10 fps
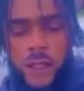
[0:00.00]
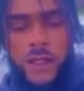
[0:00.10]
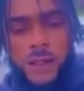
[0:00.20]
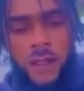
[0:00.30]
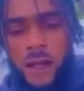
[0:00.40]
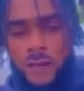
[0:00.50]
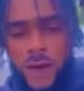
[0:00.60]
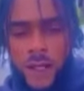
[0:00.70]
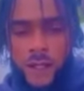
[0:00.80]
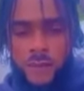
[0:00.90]
Listen,
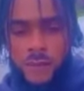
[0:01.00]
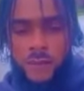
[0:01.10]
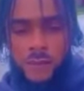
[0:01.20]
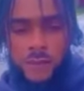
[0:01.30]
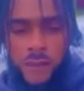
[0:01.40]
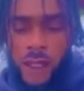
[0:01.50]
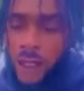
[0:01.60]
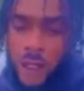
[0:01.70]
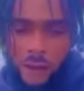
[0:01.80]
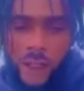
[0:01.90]
Ivan, a
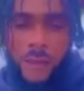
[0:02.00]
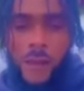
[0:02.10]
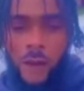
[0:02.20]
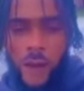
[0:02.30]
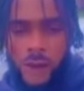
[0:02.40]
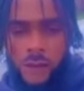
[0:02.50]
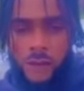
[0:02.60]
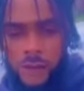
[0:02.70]
long time me I watch you.